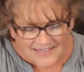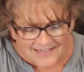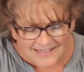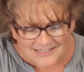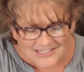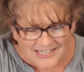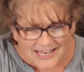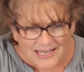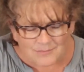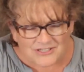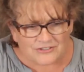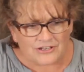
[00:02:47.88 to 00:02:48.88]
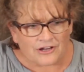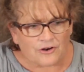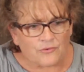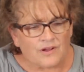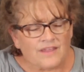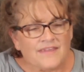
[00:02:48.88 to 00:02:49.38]
in James, you
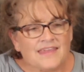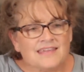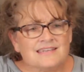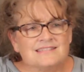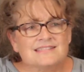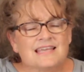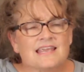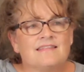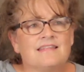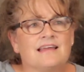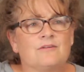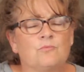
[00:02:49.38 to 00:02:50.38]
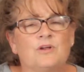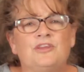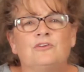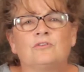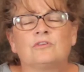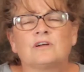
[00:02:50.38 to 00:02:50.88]
know, he's saying that when
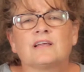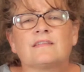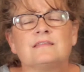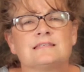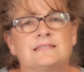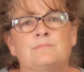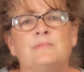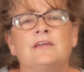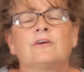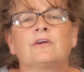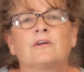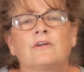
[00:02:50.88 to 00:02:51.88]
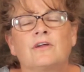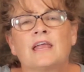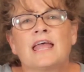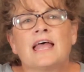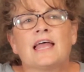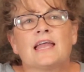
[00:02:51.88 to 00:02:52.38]
you look in this mirror,
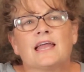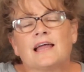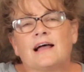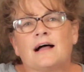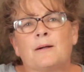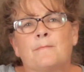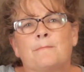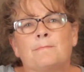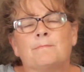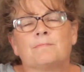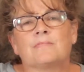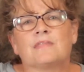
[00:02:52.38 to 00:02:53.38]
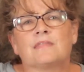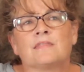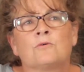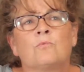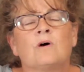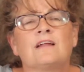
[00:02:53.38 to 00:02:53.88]
um,
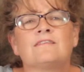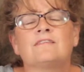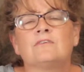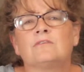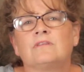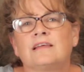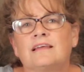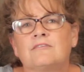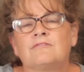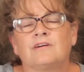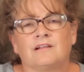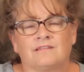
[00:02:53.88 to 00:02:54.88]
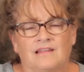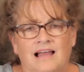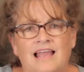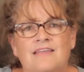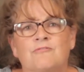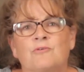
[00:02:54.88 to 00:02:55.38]
the ones who live a
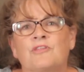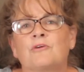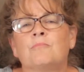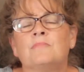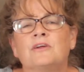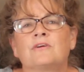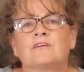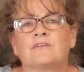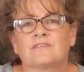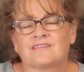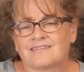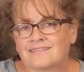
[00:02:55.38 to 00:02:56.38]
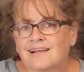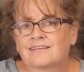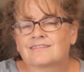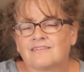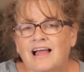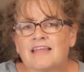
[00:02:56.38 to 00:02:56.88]
life where their mirror
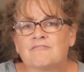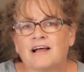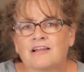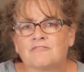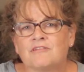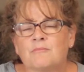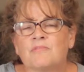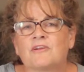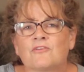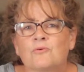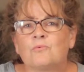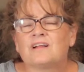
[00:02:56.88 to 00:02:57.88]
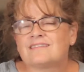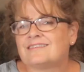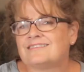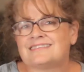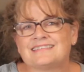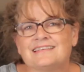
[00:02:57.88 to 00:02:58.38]
sucks life out of them, they're the ones that
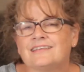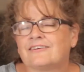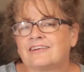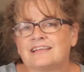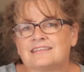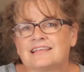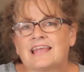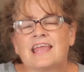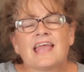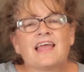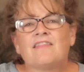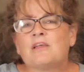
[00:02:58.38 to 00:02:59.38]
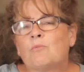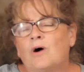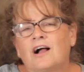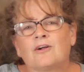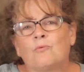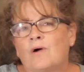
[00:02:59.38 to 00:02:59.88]
just hear it and they
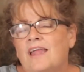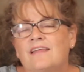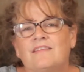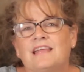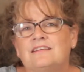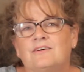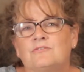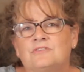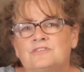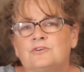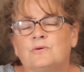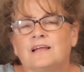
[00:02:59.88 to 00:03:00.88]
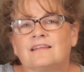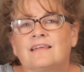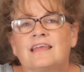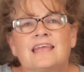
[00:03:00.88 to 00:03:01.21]
walk away and they don't do it.